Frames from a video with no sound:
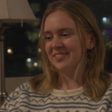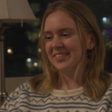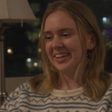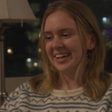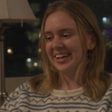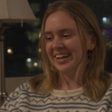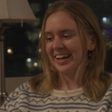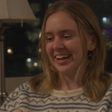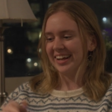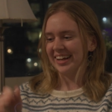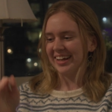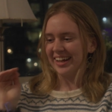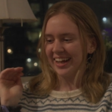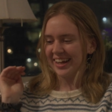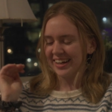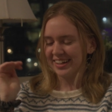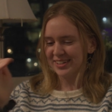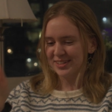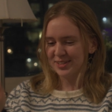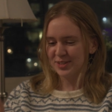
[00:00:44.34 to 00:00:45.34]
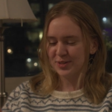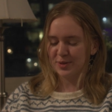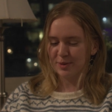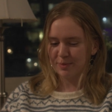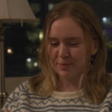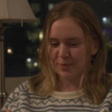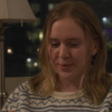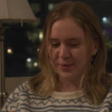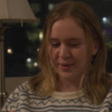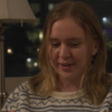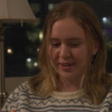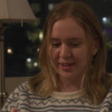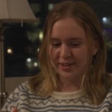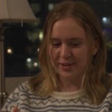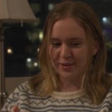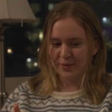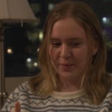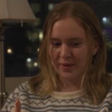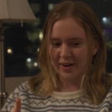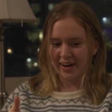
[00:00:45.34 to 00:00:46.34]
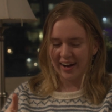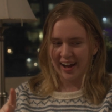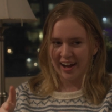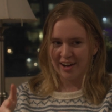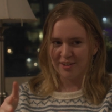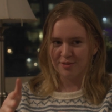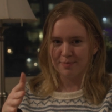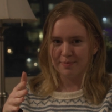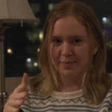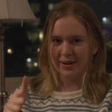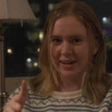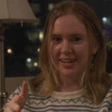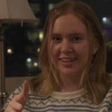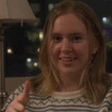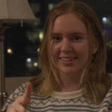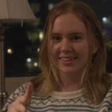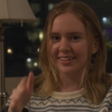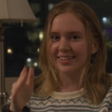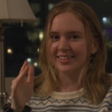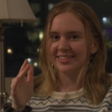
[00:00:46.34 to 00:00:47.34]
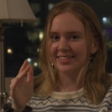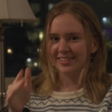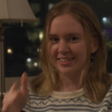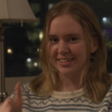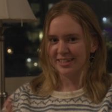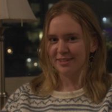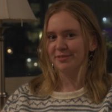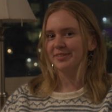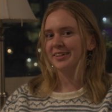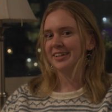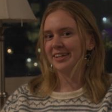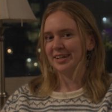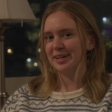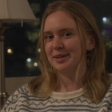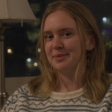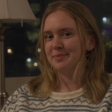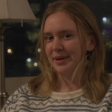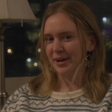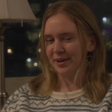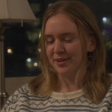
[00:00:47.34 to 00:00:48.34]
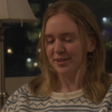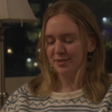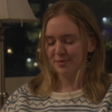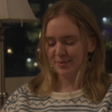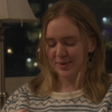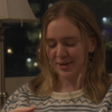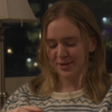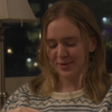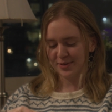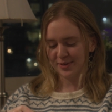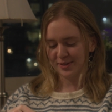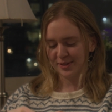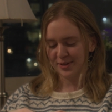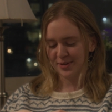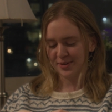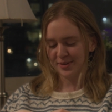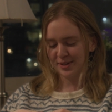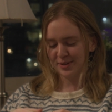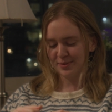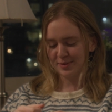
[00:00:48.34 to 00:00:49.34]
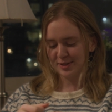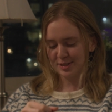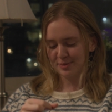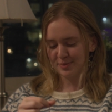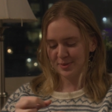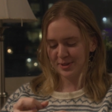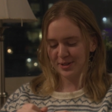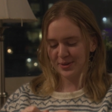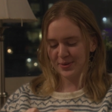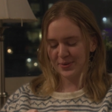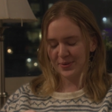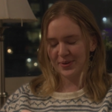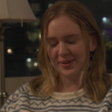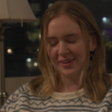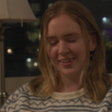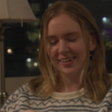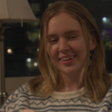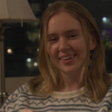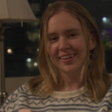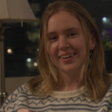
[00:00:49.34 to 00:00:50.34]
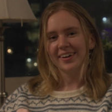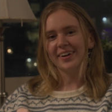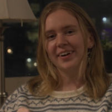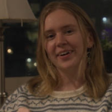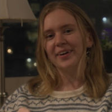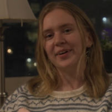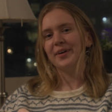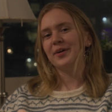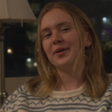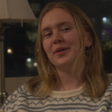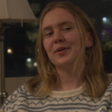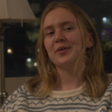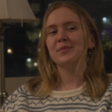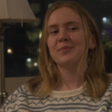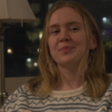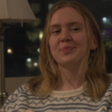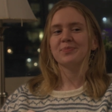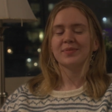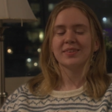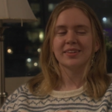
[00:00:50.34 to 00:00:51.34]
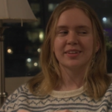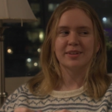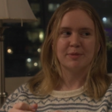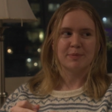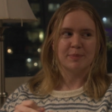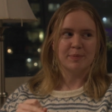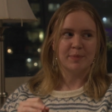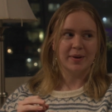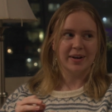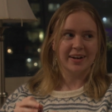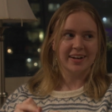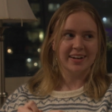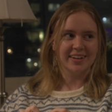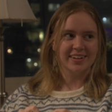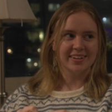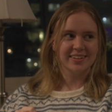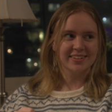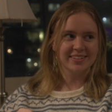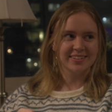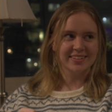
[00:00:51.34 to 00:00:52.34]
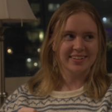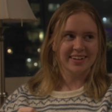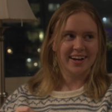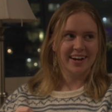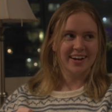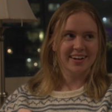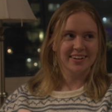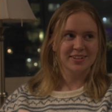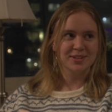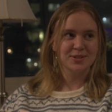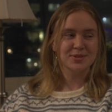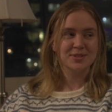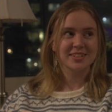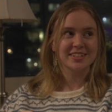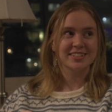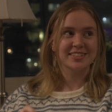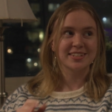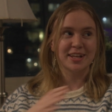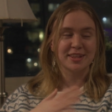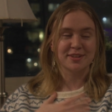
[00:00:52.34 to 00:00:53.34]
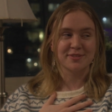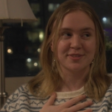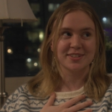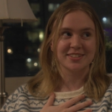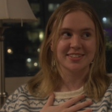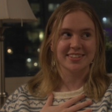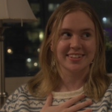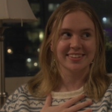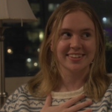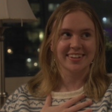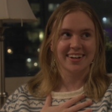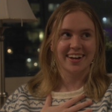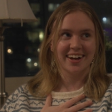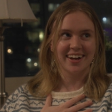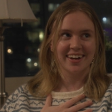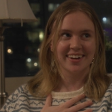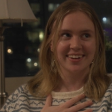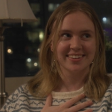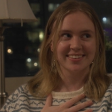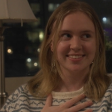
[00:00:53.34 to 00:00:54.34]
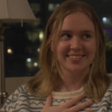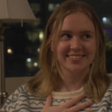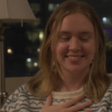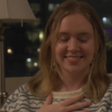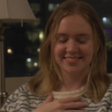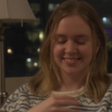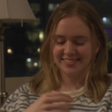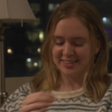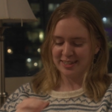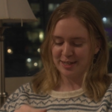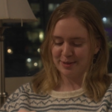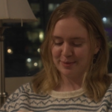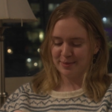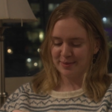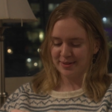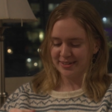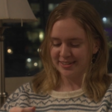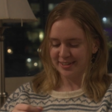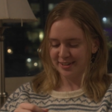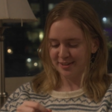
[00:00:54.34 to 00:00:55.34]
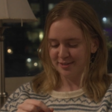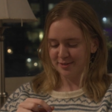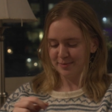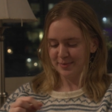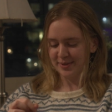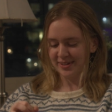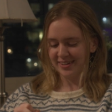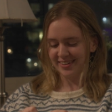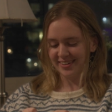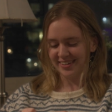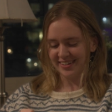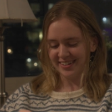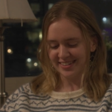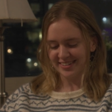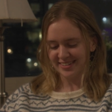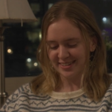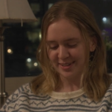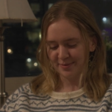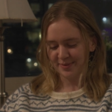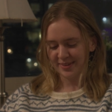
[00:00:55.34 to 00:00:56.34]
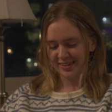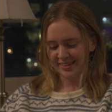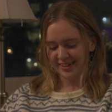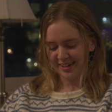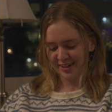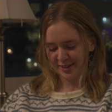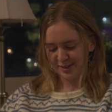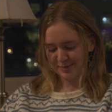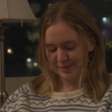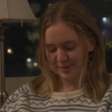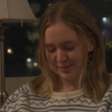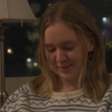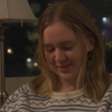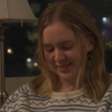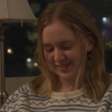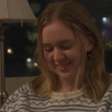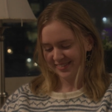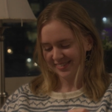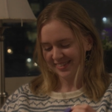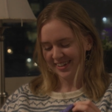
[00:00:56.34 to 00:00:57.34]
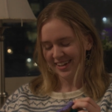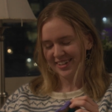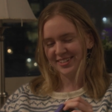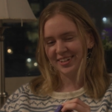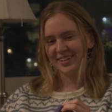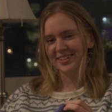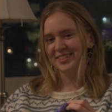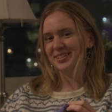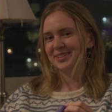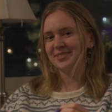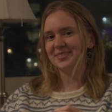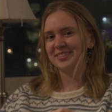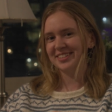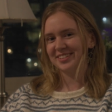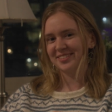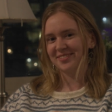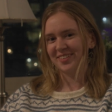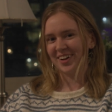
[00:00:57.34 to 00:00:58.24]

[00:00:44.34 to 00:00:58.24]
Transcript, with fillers: am like getting to a point where I have made like a significant amount of my own clothing, which is pretty cool. Um, but yeah, usually it's not the first thing that I say about myself, but it is something that other people latch onto, which is